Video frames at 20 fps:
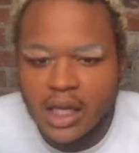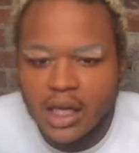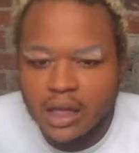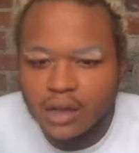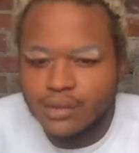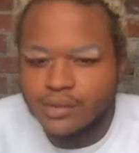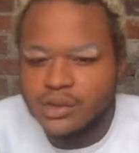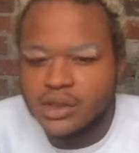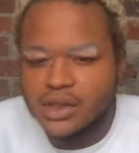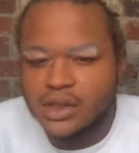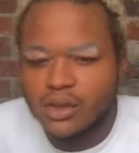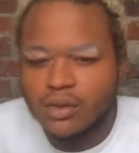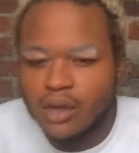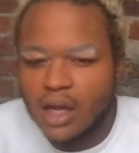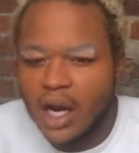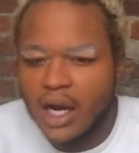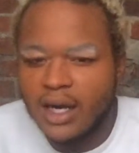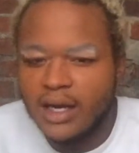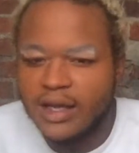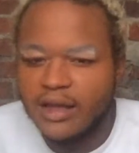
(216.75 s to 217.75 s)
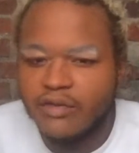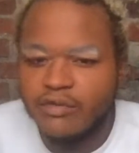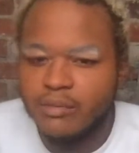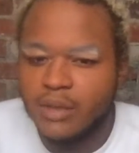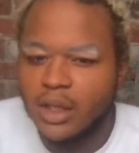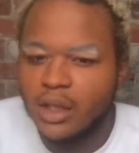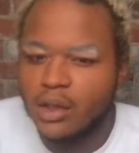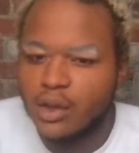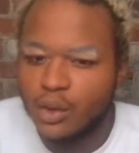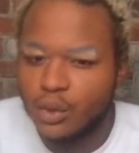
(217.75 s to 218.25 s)
It'll still kind of give me
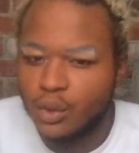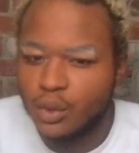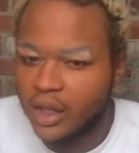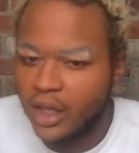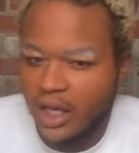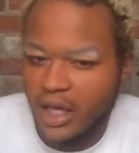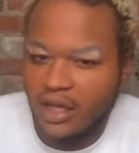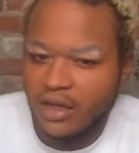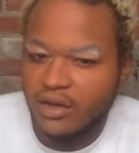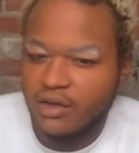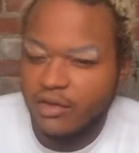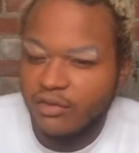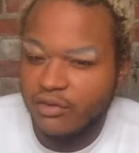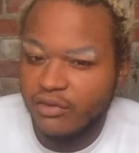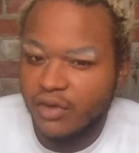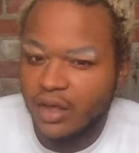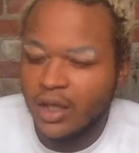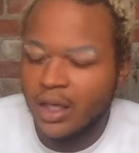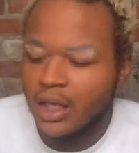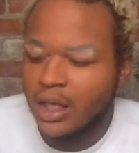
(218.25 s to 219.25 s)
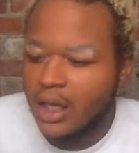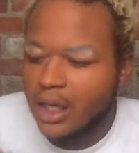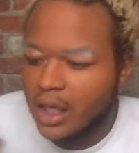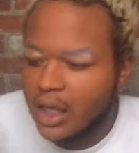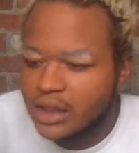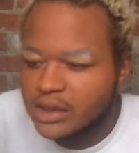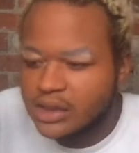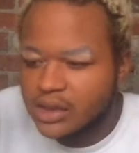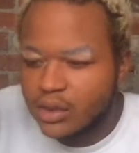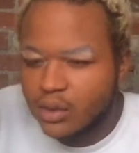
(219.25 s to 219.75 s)
a little give
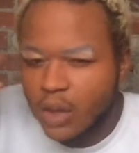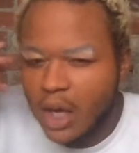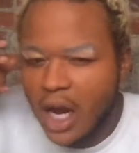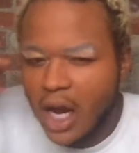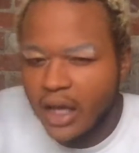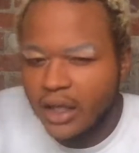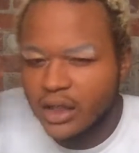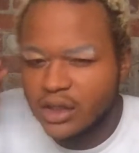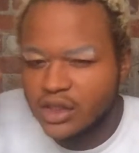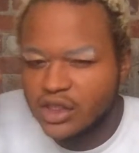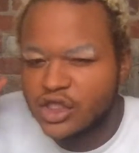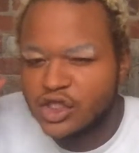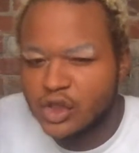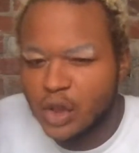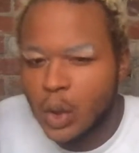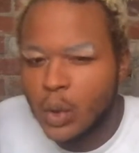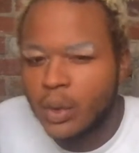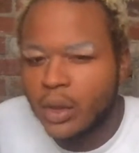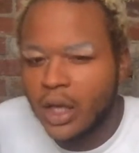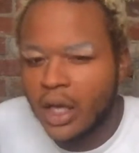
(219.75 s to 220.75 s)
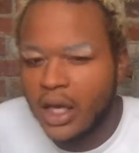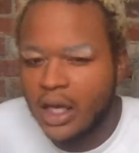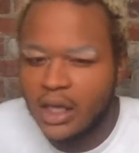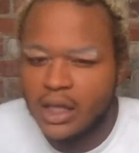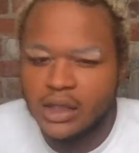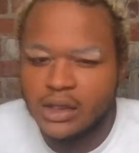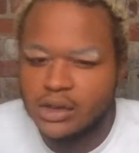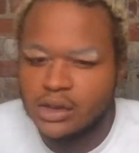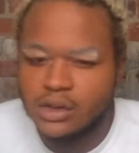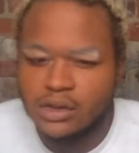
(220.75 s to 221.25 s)
cuz it'll kind of soak
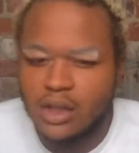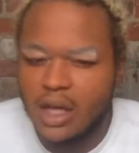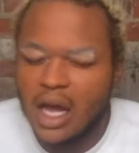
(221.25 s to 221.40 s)
in.